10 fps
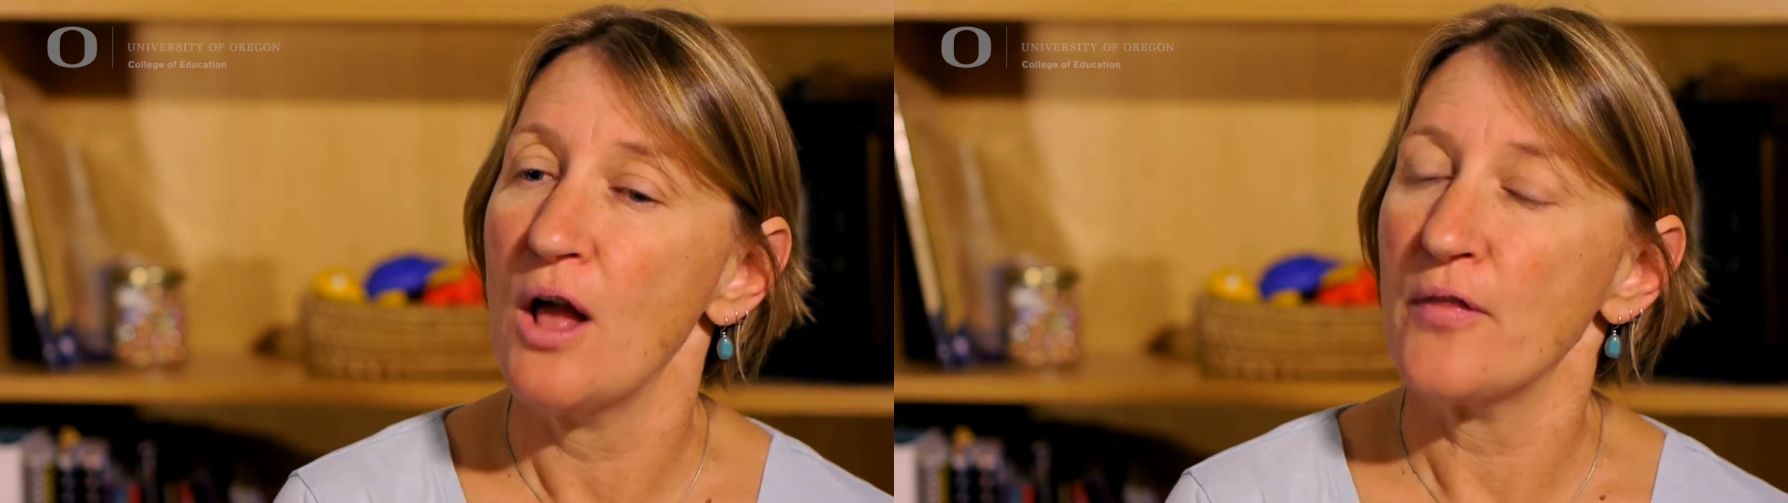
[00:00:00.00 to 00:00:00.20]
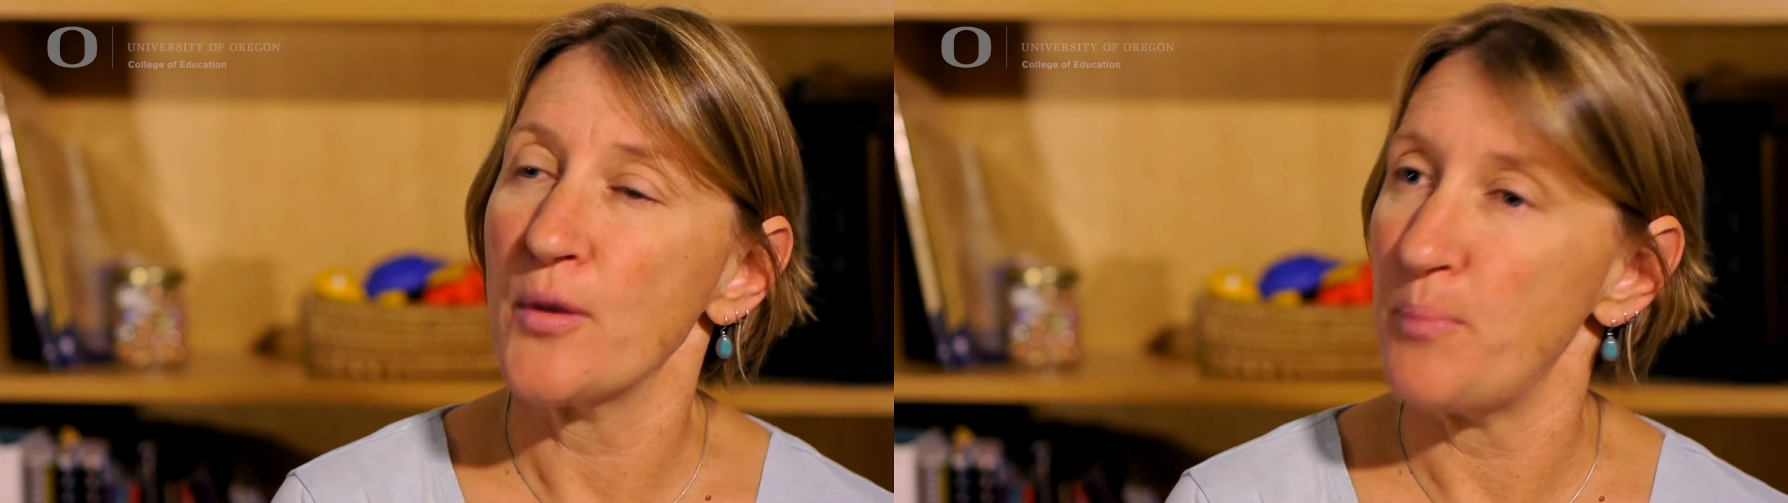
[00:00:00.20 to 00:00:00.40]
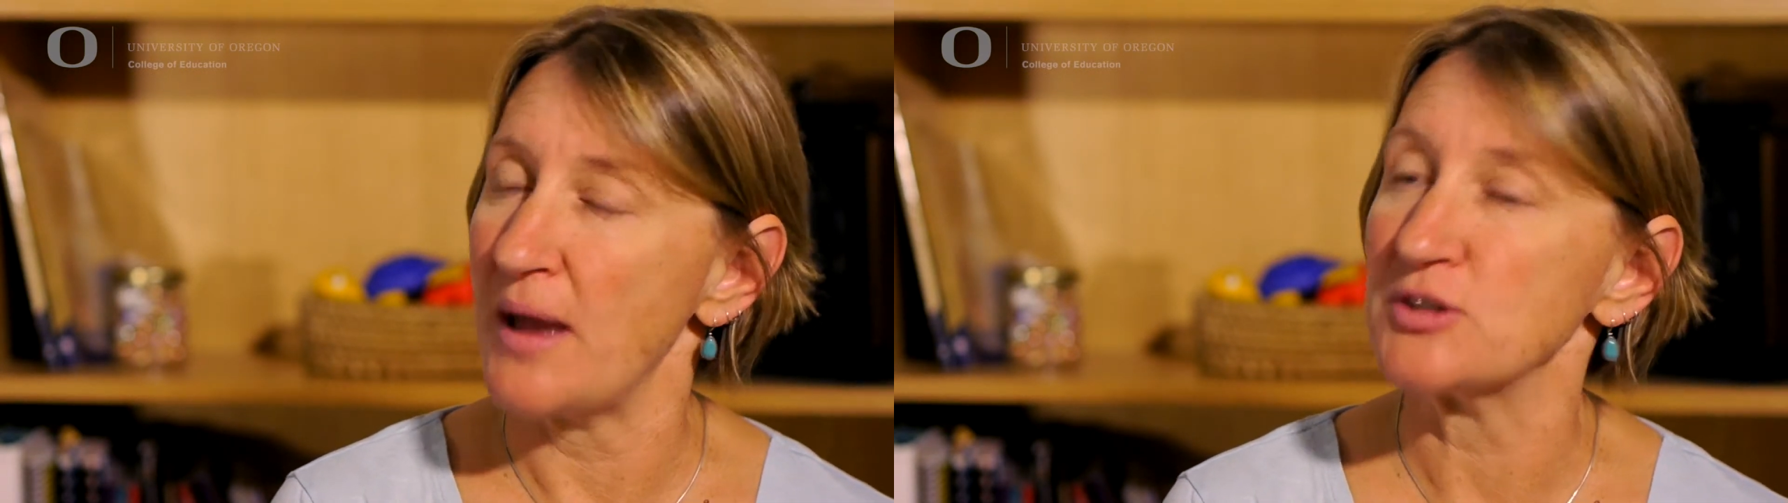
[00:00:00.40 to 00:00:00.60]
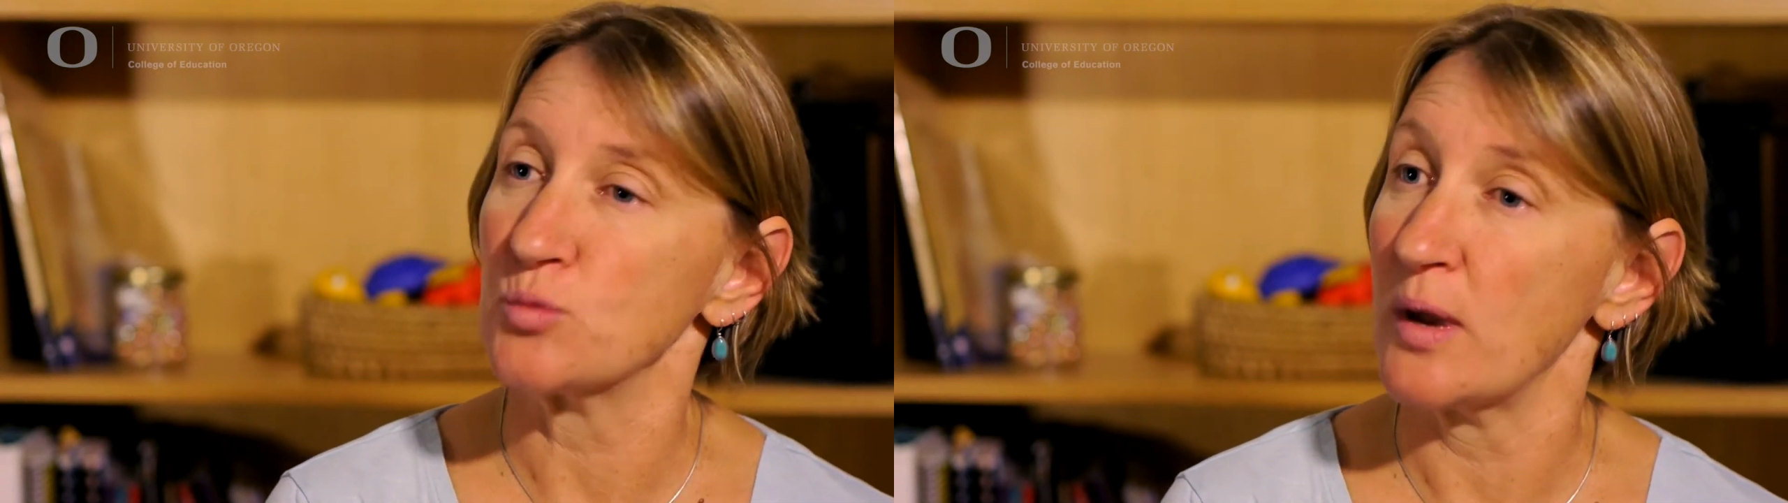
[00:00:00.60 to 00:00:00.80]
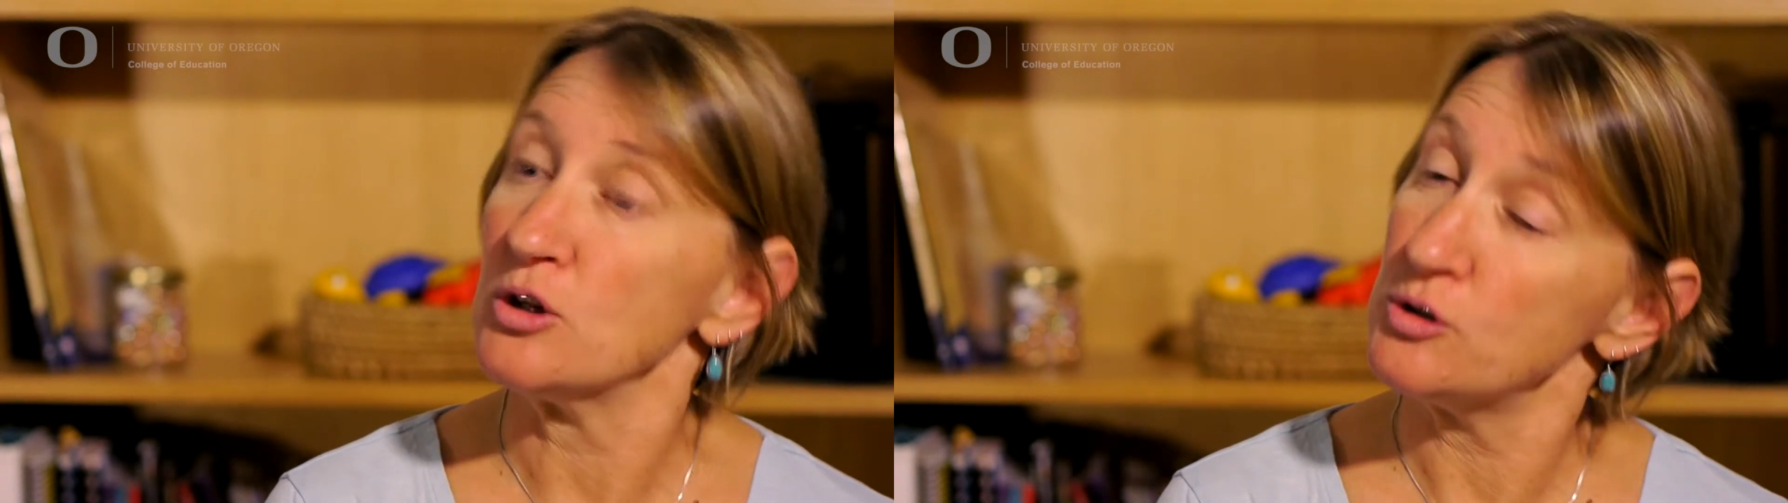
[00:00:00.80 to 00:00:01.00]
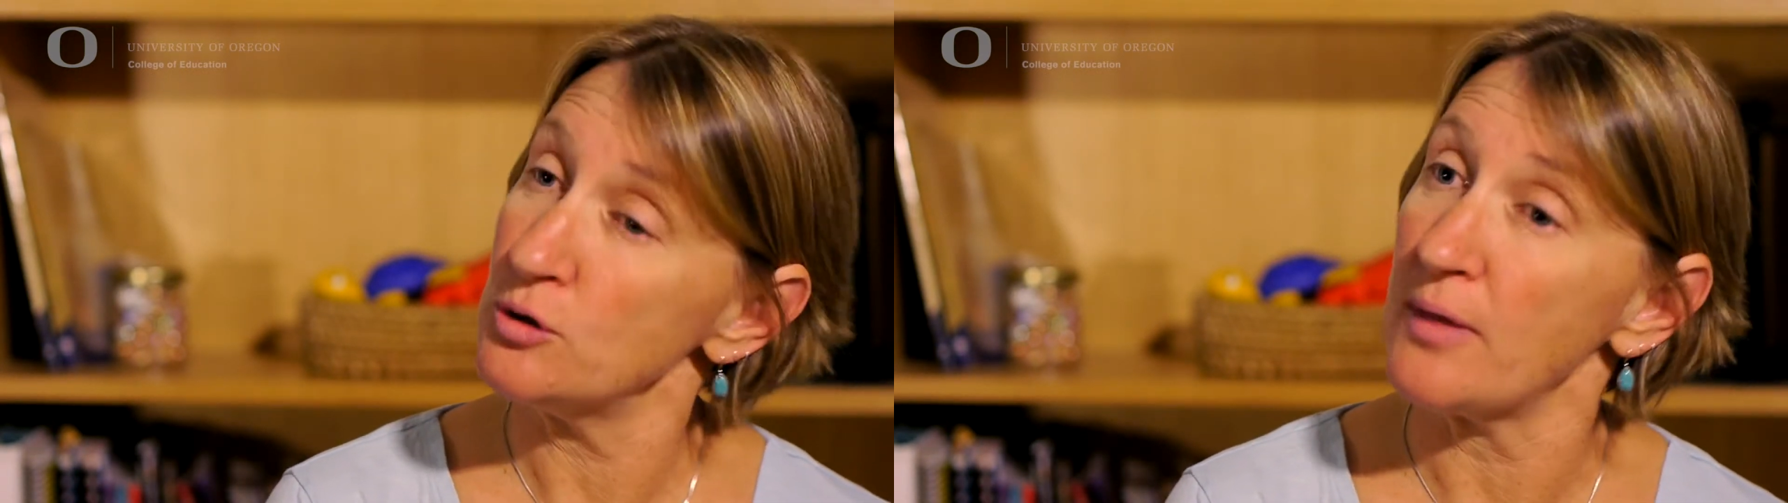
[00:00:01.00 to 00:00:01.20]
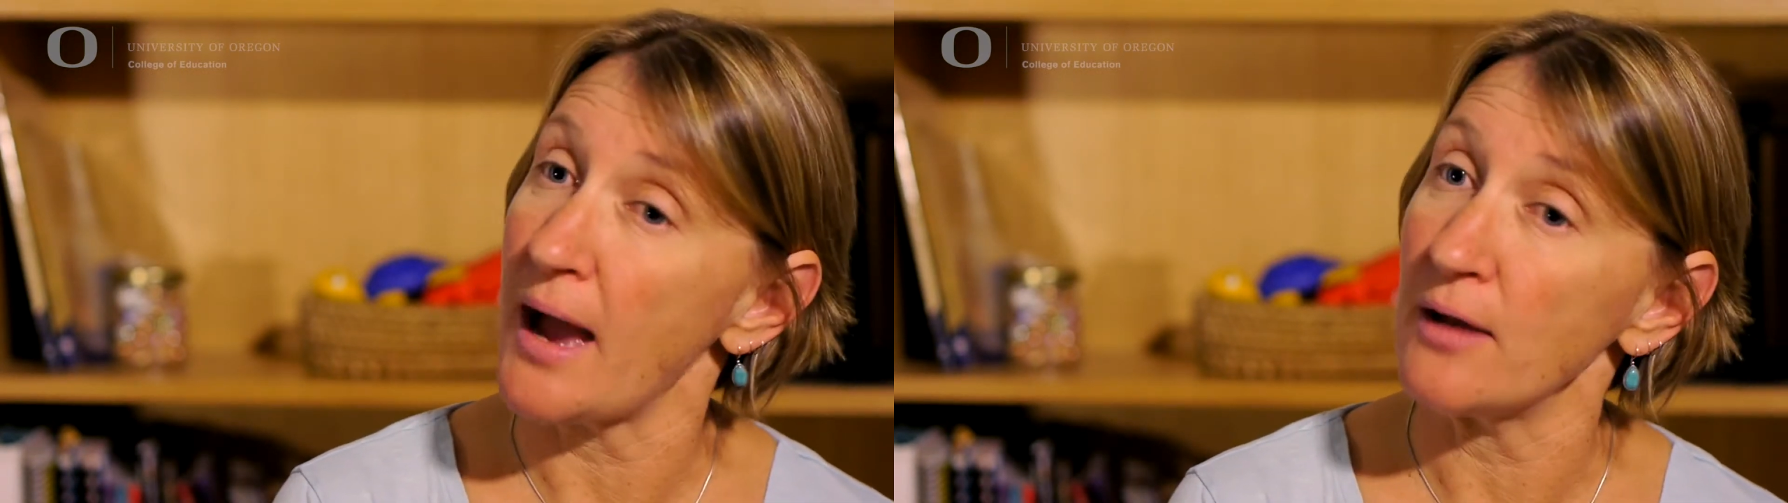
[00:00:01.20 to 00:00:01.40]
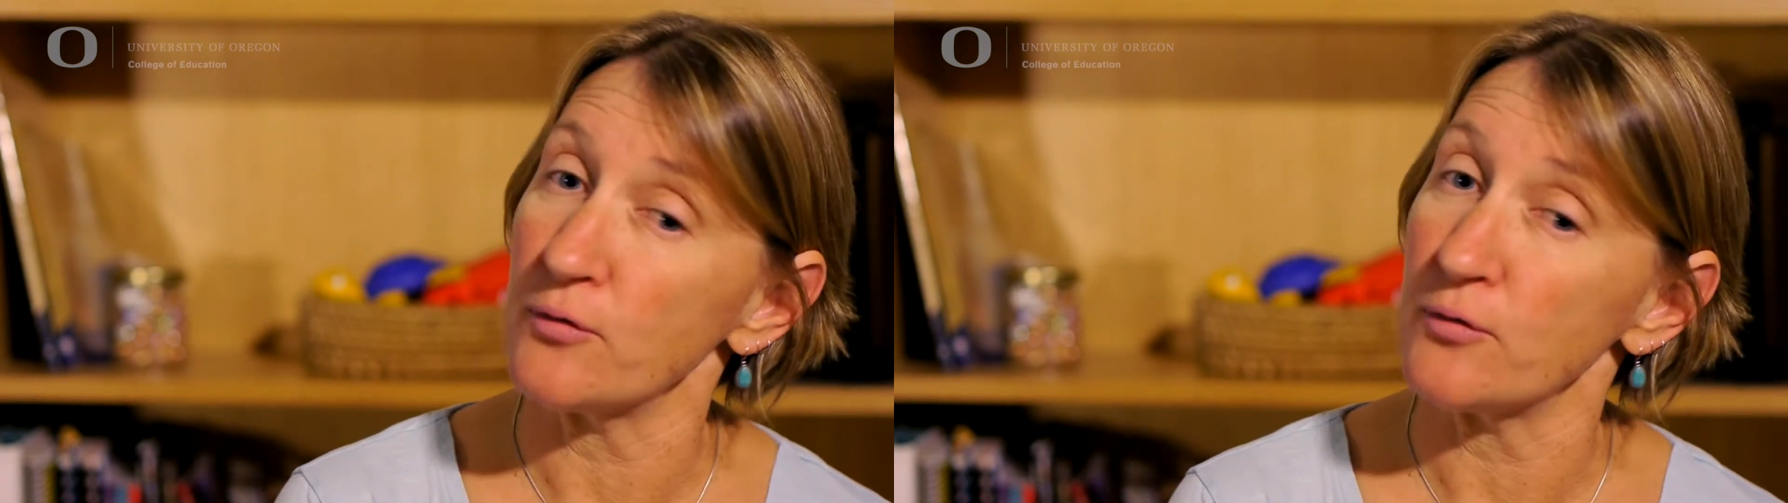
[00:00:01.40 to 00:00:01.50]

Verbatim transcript: the best way to do that